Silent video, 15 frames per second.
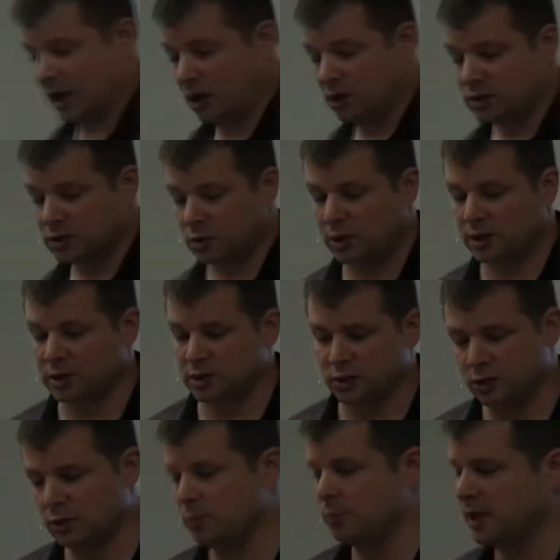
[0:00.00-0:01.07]
I also want
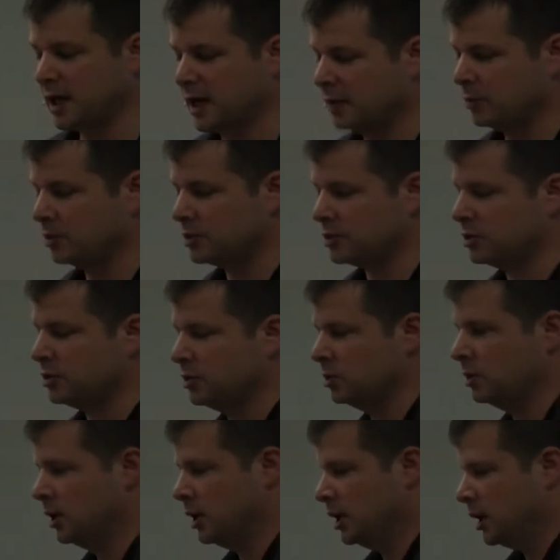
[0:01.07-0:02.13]
to be able to